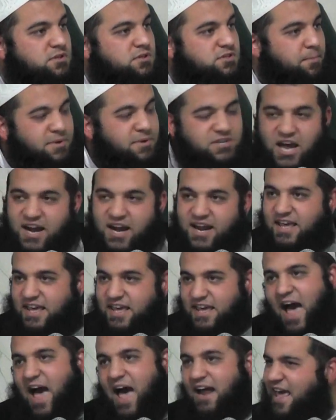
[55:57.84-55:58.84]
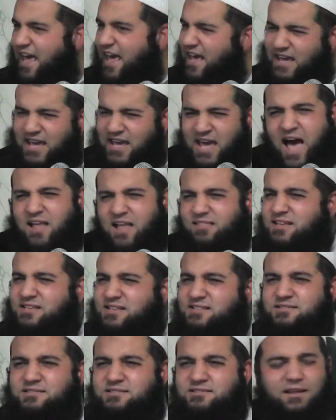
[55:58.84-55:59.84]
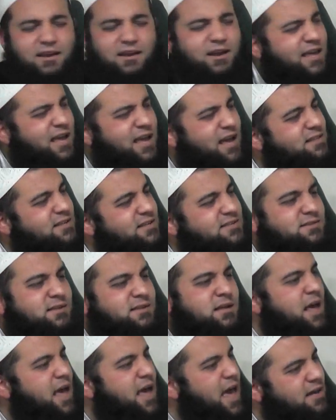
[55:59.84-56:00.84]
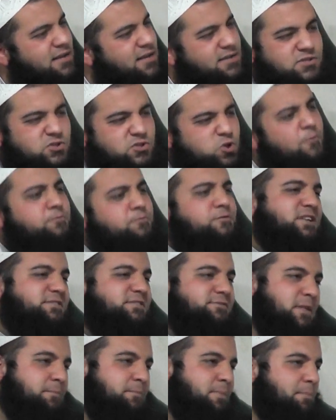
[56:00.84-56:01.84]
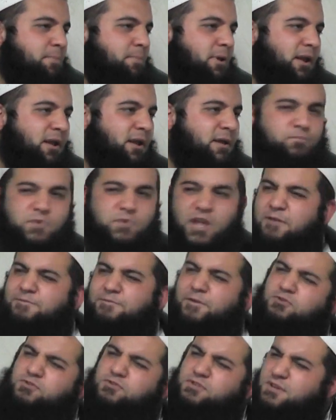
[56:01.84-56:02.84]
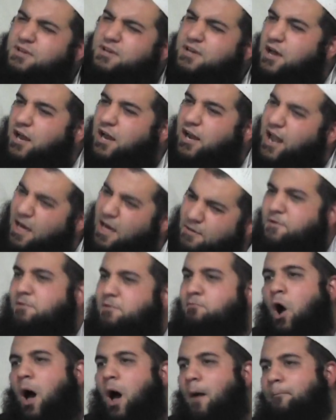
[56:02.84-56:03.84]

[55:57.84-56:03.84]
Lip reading: So bichari, he had this softness for the people. He felt love and